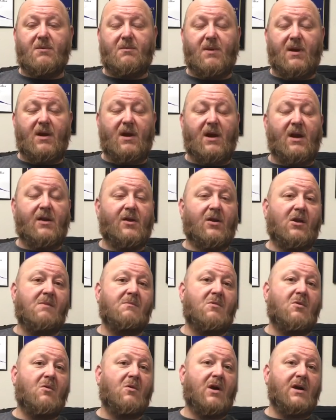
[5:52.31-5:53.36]
the beginning of the
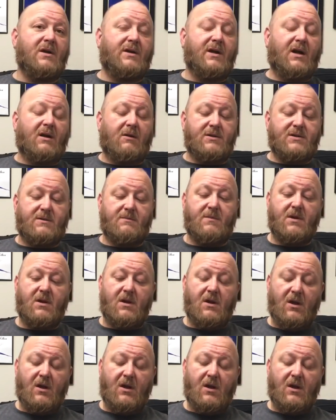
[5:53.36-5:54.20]
Global War on Terrorism.